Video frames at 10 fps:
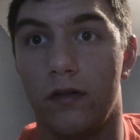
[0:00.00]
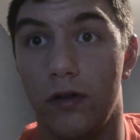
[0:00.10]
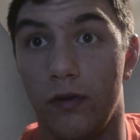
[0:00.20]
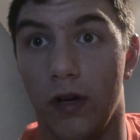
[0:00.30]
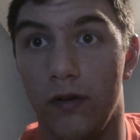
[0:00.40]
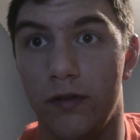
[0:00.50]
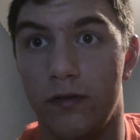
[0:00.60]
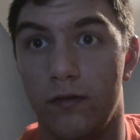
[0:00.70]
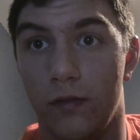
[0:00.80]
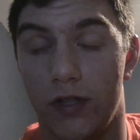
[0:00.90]

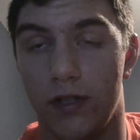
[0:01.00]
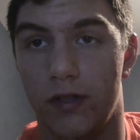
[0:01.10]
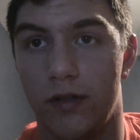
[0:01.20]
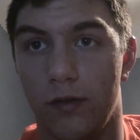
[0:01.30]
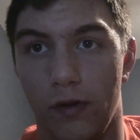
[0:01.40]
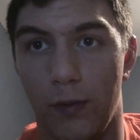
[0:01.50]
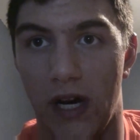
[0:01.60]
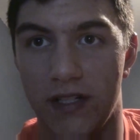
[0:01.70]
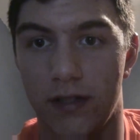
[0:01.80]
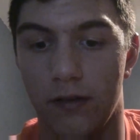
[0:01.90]
glucose, which is through the
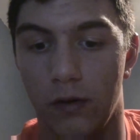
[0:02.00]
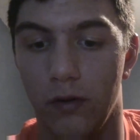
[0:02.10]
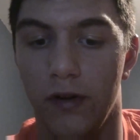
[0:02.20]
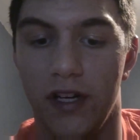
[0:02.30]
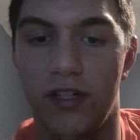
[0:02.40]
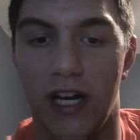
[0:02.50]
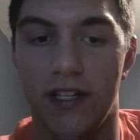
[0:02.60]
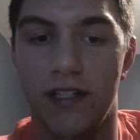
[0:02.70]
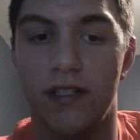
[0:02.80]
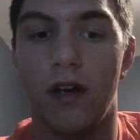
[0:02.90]
process of
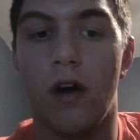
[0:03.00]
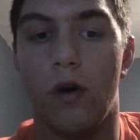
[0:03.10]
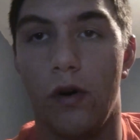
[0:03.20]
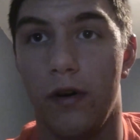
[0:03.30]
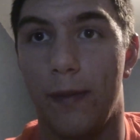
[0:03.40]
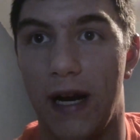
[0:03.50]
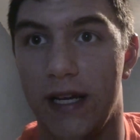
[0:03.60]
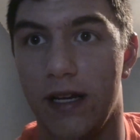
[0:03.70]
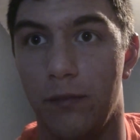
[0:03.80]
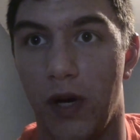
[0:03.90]
gluconeogenesis, or your
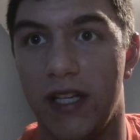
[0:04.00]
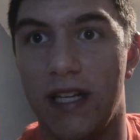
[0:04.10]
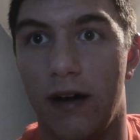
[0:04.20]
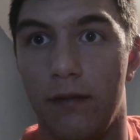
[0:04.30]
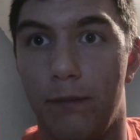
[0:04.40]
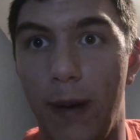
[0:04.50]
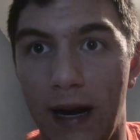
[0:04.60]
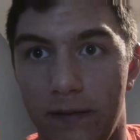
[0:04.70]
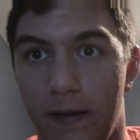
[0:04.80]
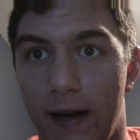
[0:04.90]
body can break down
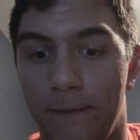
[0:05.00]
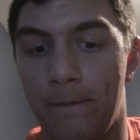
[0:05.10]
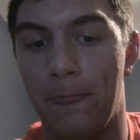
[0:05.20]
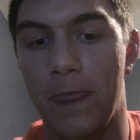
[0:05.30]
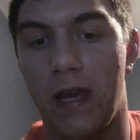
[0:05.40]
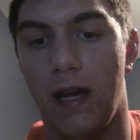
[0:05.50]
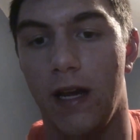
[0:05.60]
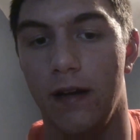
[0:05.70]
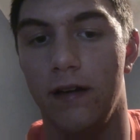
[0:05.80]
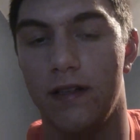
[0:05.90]
body fat
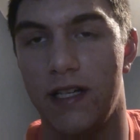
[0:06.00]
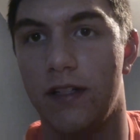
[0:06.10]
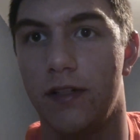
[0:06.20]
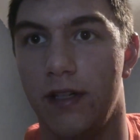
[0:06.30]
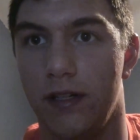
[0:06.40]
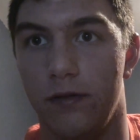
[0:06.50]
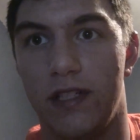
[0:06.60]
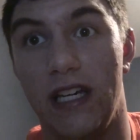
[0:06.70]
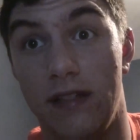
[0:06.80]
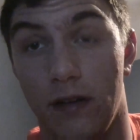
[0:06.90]
and essentially
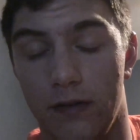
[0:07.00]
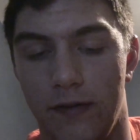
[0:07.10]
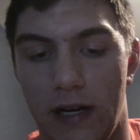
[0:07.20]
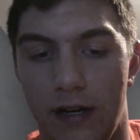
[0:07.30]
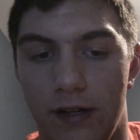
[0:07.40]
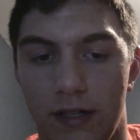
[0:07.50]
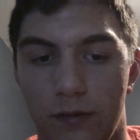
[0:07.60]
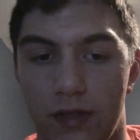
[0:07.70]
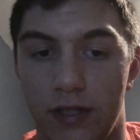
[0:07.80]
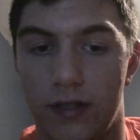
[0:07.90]
use ketones for energy,
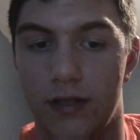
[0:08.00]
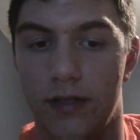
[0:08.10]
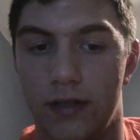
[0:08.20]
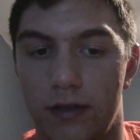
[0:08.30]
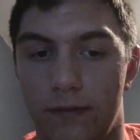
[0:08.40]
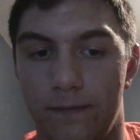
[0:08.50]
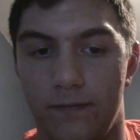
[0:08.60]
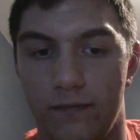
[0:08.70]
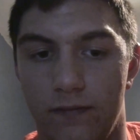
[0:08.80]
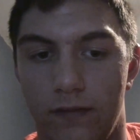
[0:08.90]
which is,
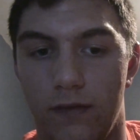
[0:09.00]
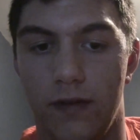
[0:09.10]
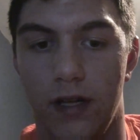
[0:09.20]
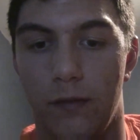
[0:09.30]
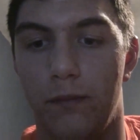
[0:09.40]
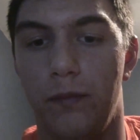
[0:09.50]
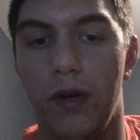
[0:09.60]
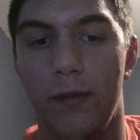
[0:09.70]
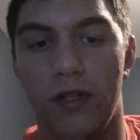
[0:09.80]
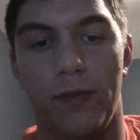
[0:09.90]
you know,
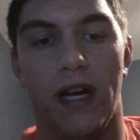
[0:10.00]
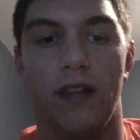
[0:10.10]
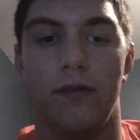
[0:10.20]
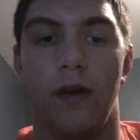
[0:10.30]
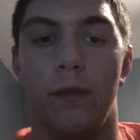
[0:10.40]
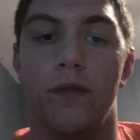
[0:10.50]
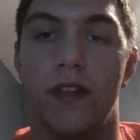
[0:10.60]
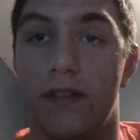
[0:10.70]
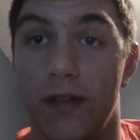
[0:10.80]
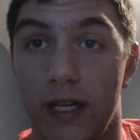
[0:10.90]
pretty much beyond the realm of
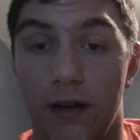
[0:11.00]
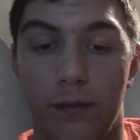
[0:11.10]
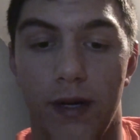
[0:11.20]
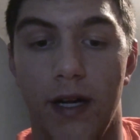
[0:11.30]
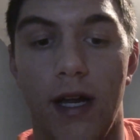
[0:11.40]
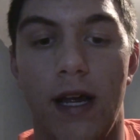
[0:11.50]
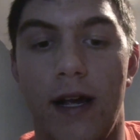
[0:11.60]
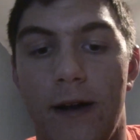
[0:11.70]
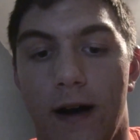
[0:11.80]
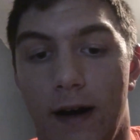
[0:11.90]
this video, but
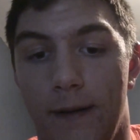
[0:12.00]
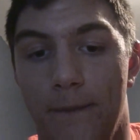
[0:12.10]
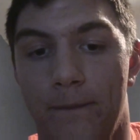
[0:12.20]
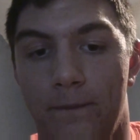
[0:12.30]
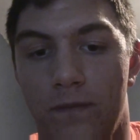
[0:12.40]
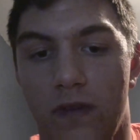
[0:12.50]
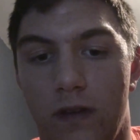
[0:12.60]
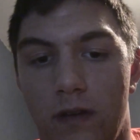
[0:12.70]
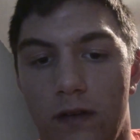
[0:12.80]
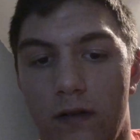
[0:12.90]
um,
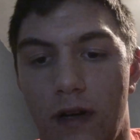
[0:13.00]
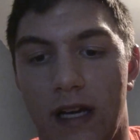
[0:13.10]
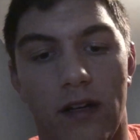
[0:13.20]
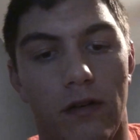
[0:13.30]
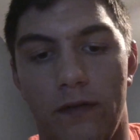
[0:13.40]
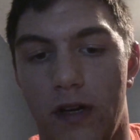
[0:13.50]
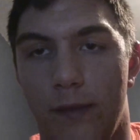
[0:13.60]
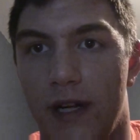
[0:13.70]
I could do a video